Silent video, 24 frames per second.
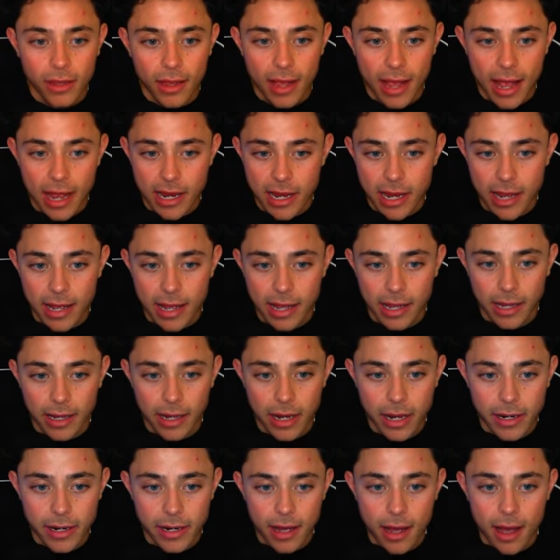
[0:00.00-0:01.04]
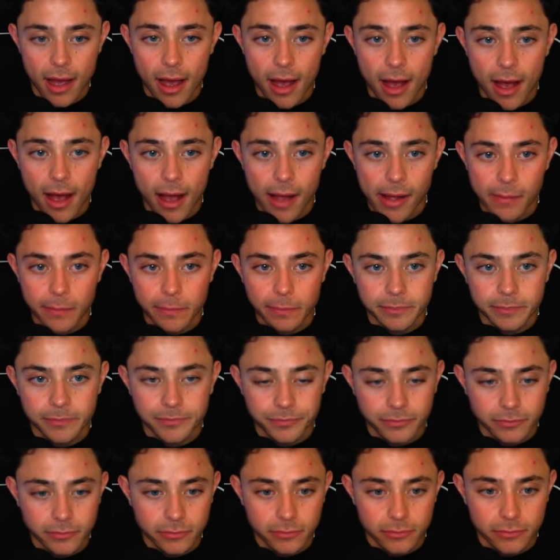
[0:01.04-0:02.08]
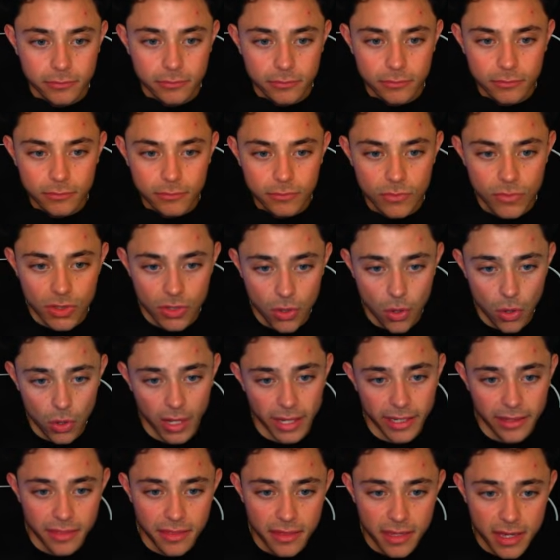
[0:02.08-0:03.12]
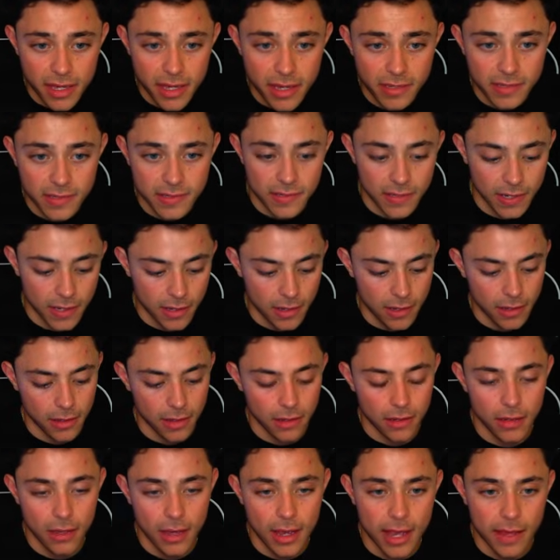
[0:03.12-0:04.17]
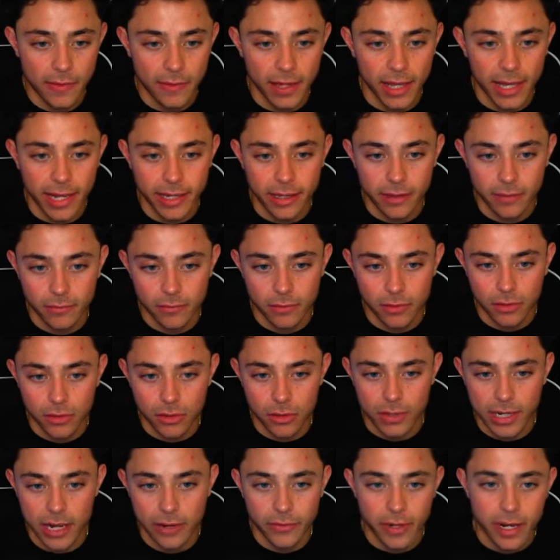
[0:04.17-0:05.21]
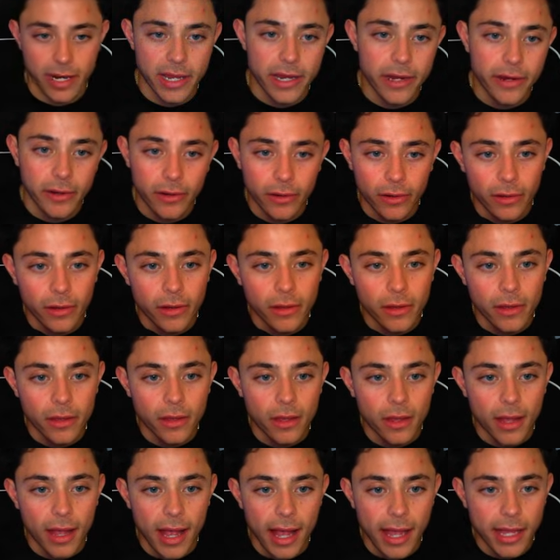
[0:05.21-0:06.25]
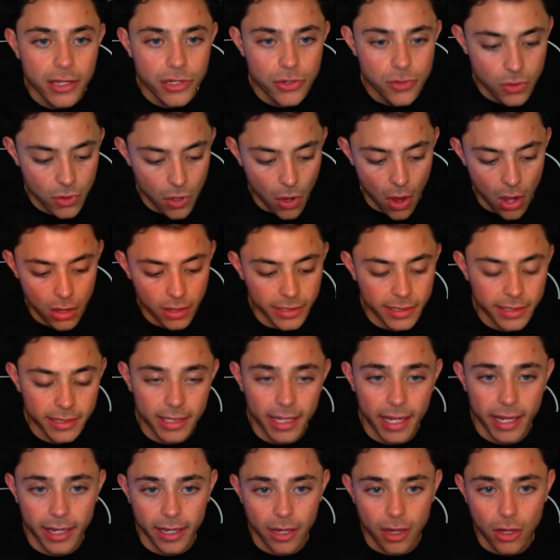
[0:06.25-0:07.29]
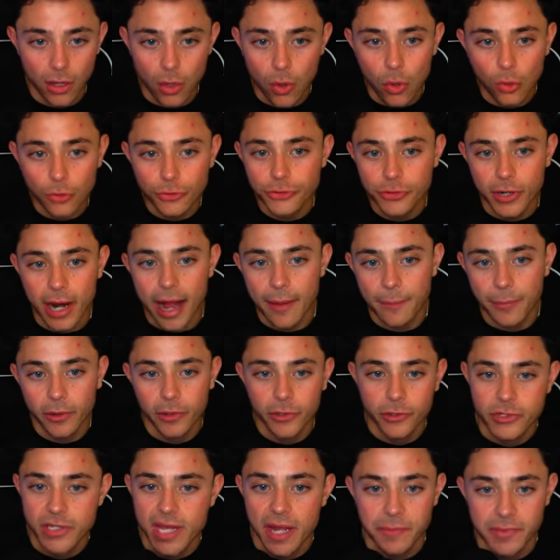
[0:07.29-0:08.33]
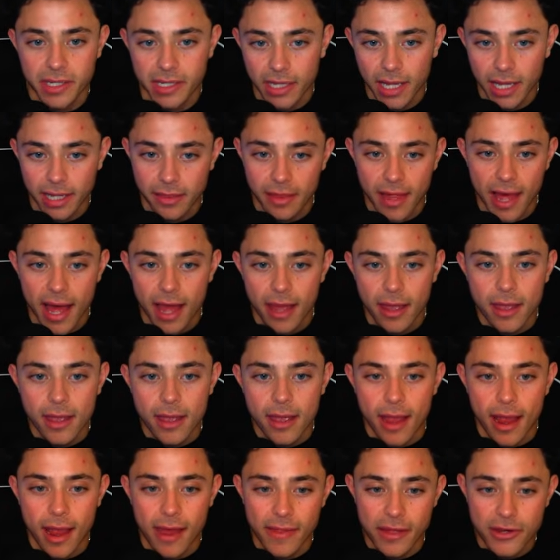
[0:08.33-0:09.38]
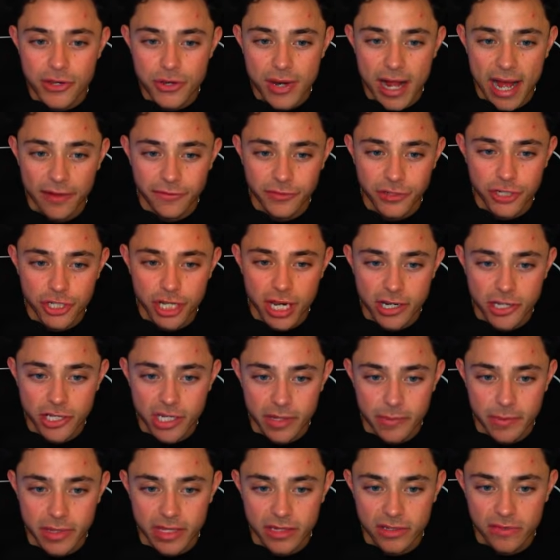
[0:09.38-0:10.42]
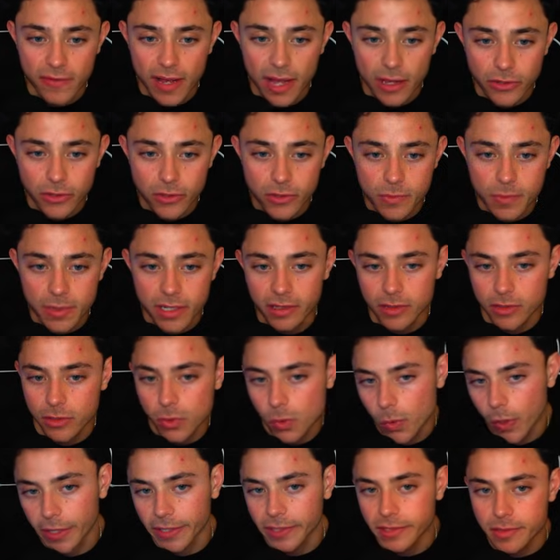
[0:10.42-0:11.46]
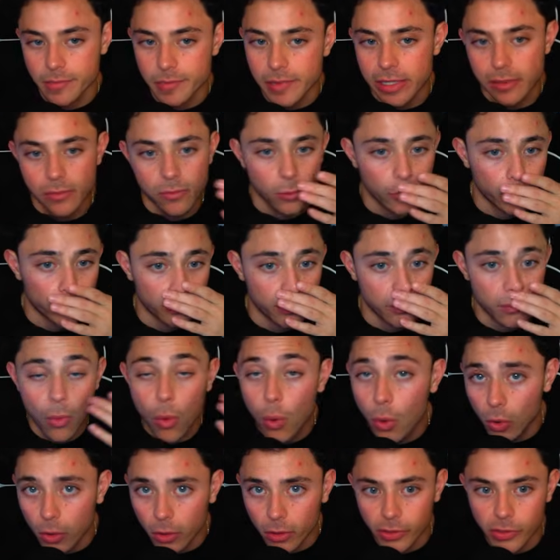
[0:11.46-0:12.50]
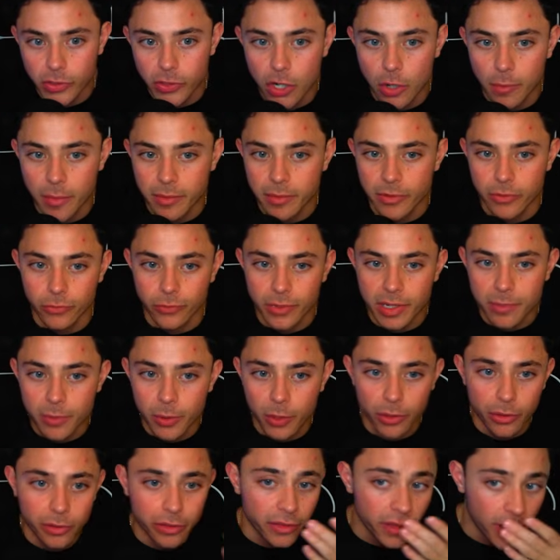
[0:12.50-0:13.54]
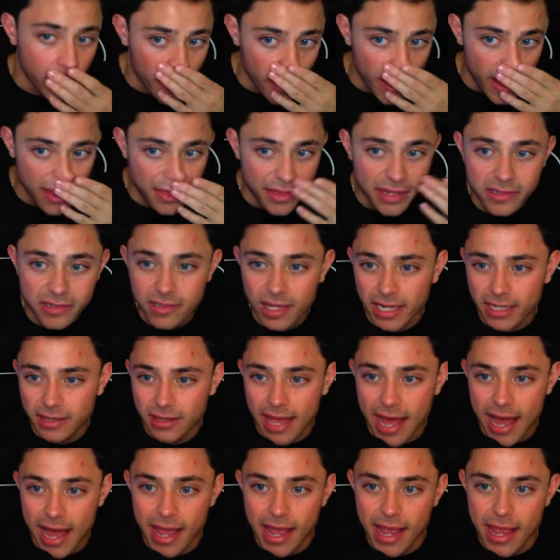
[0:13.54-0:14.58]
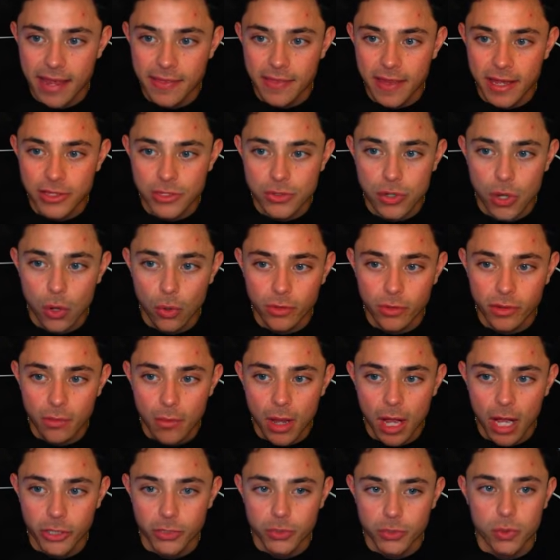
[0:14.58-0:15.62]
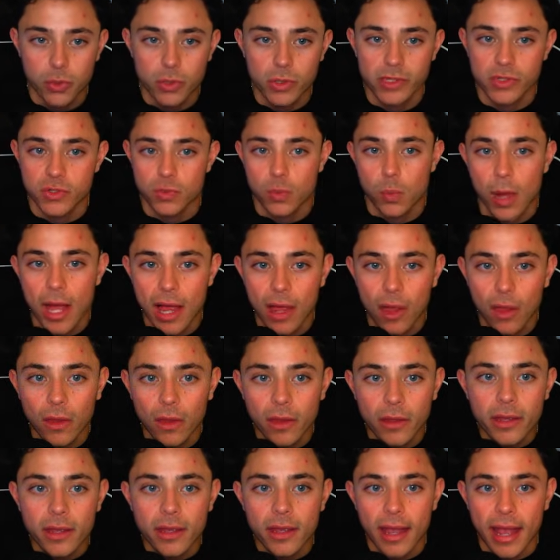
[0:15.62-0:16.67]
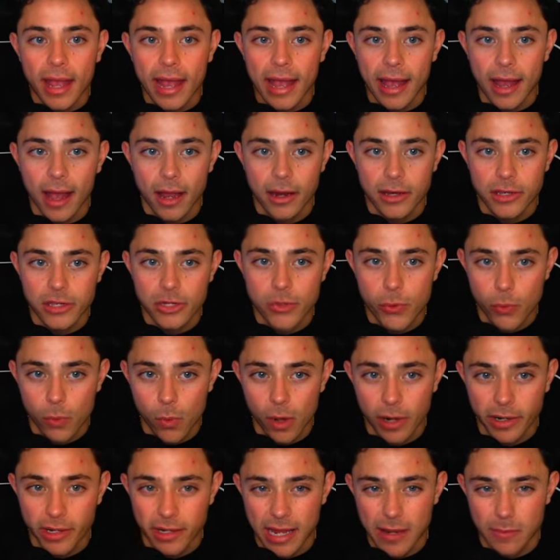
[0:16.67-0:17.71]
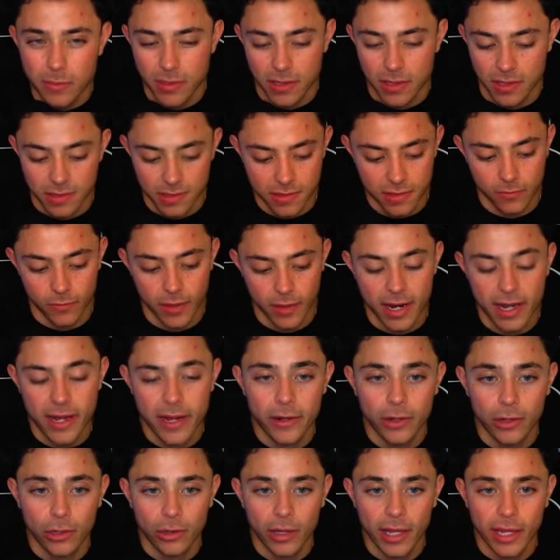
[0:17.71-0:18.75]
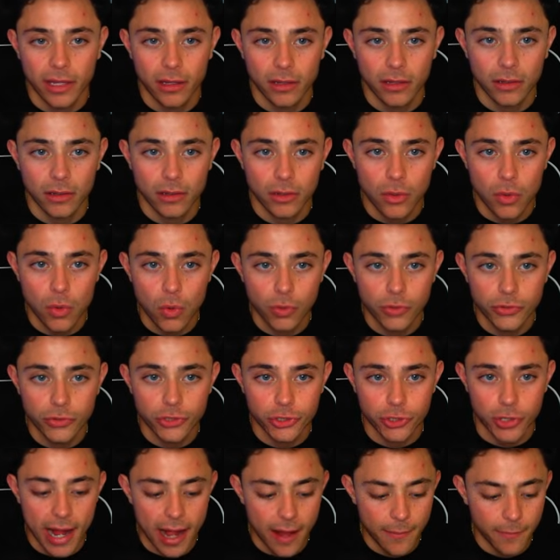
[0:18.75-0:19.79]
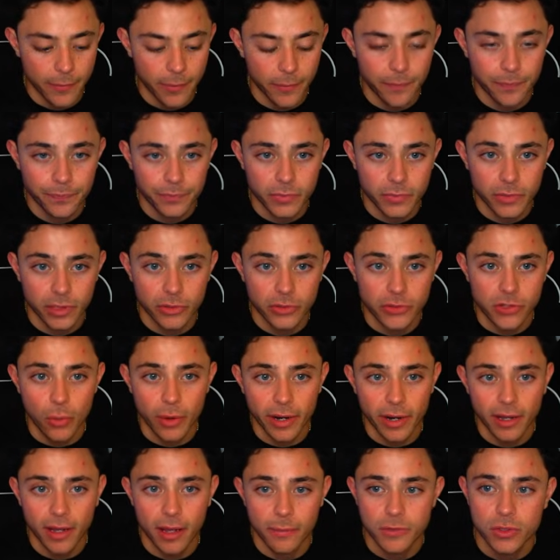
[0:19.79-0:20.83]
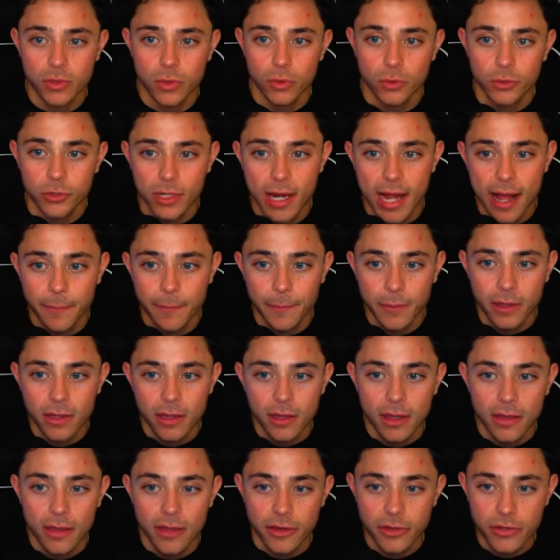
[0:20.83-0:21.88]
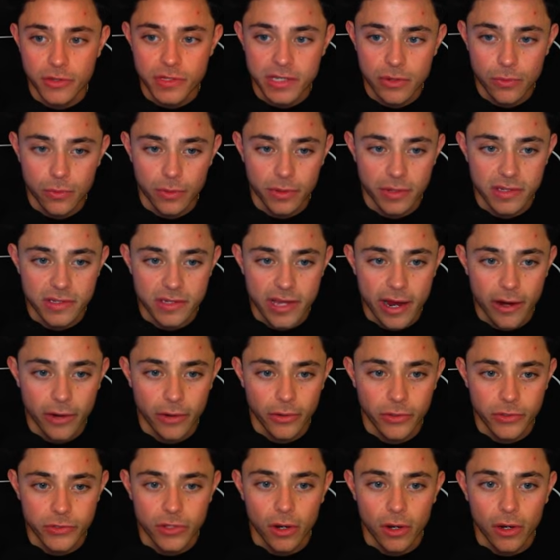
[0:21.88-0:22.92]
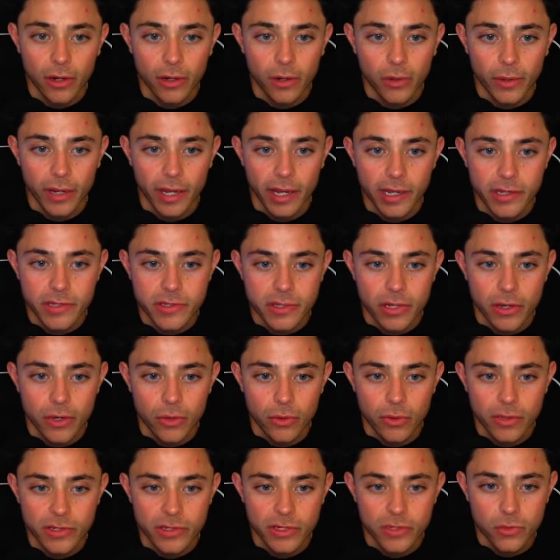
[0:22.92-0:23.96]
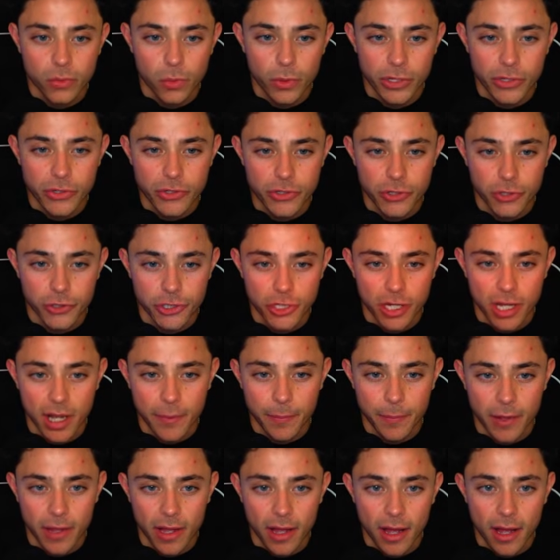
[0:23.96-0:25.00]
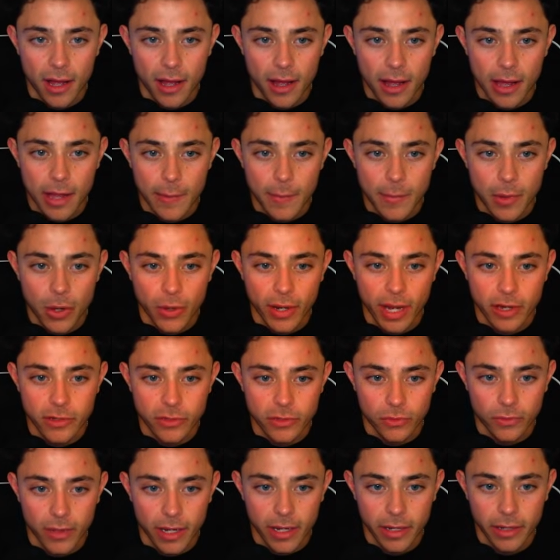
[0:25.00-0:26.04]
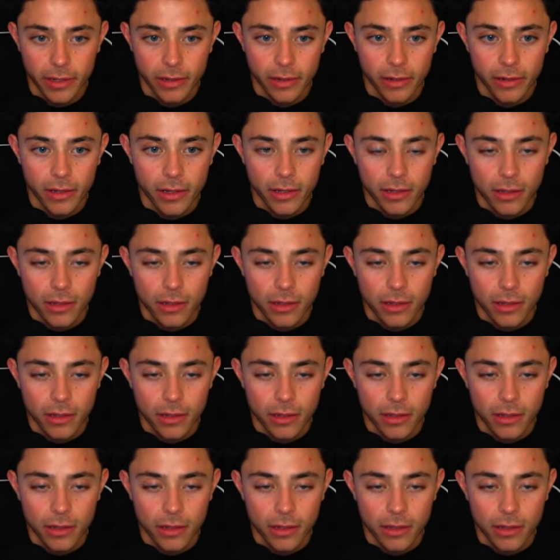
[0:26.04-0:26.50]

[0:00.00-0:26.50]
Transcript: and um, go like this and like go down right here. And you'd call it like a gold trap or something like that. And then you'd have to change some of these values because you want it to be worth more, you know, maybe the rebirth, things like that. And then you go into the module as well. And you would want to name this right here, like gold trap. So when it comes to gold trap, then you see where these errors are. Okay, so this is where you search up. Um, okay, so right here,